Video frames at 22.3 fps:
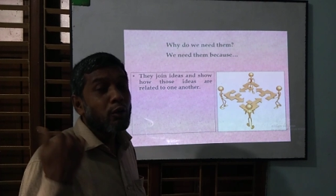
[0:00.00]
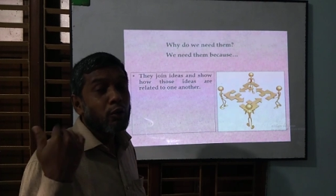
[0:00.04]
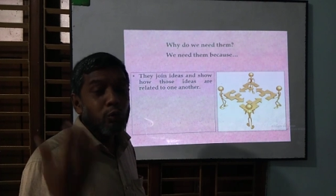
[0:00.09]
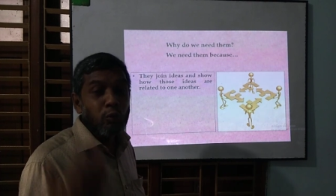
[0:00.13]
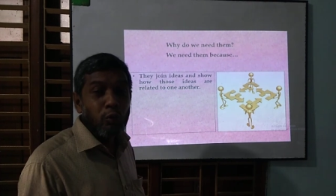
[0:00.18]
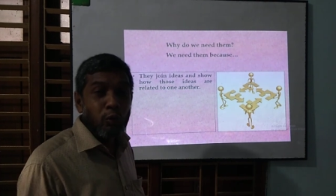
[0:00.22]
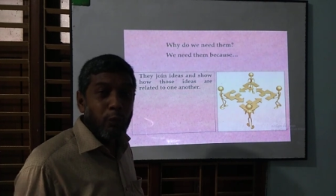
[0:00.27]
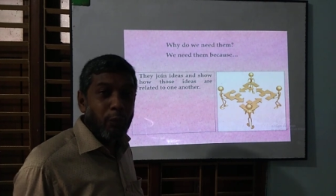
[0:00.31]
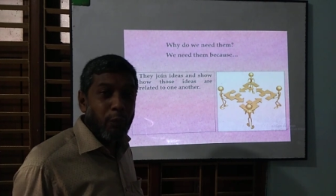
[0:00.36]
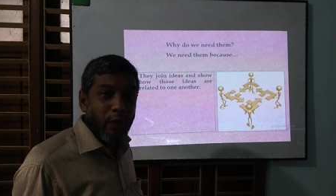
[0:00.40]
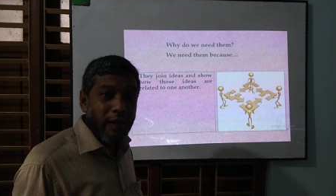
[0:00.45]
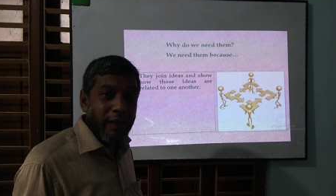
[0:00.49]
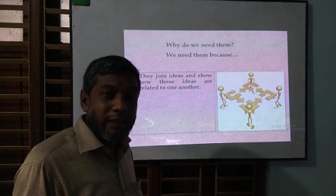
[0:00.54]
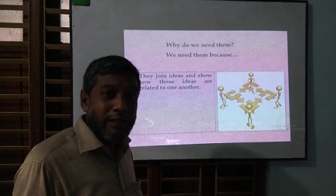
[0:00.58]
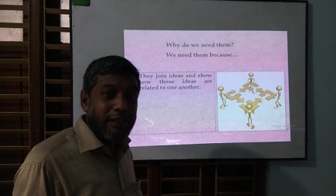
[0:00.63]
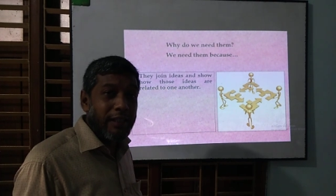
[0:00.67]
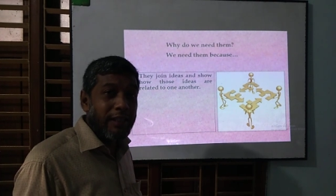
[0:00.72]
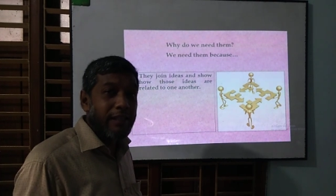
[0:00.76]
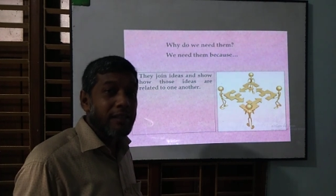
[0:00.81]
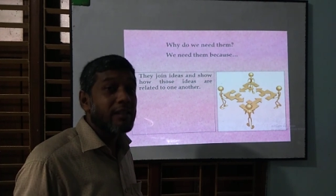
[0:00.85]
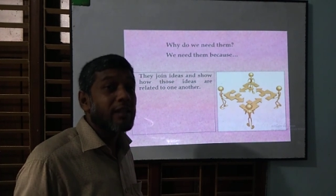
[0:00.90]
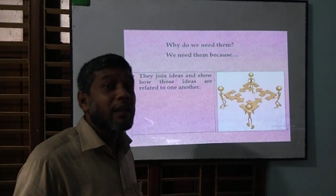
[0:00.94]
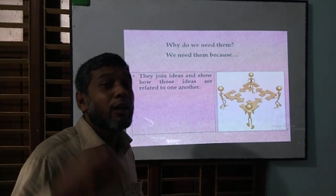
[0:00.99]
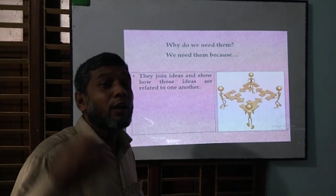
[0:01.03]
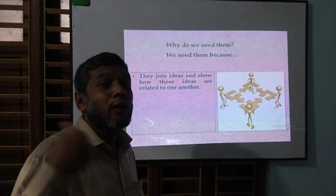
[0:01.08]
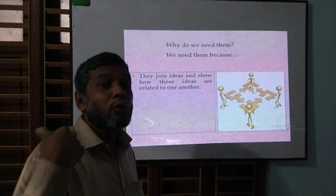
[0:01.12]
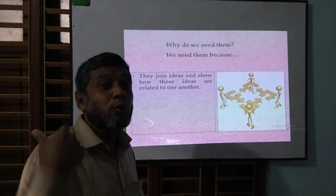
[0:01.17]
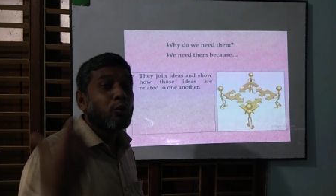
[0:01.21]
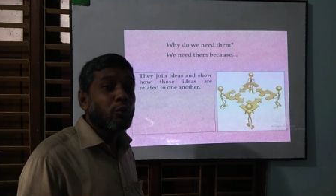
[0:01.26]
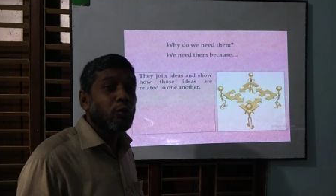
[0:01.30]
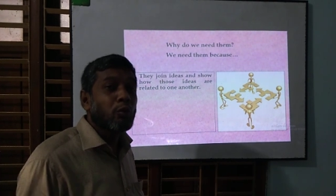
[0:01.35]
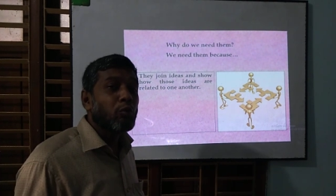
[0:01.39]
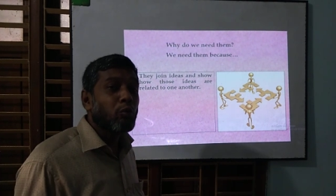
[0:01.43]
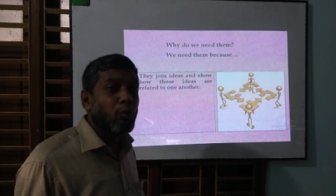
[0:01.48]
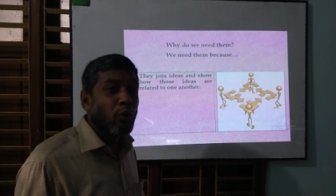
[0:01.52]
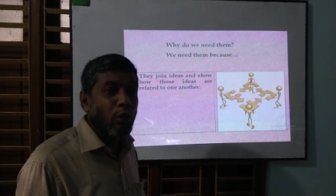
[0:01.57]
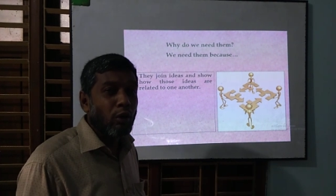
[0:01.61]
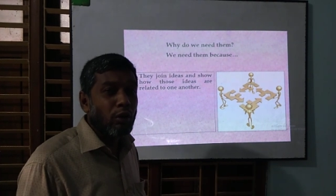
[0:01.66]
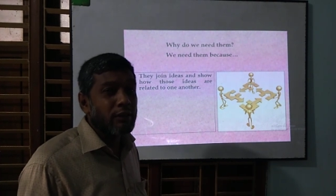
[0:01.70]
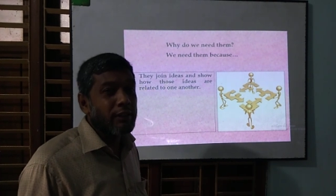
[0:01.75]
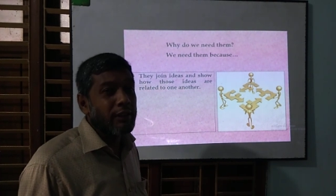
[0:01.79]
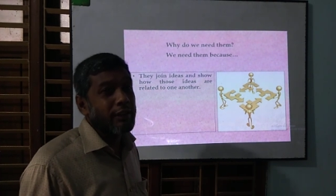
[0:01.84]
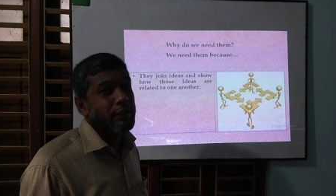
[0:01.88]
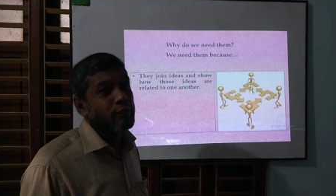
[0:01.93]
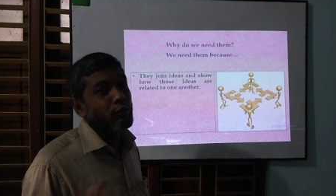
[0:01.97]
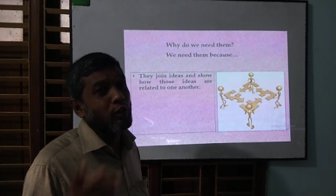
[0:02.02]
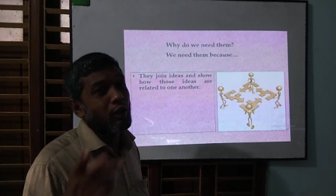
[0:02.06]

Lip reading: two phrases, two clauses,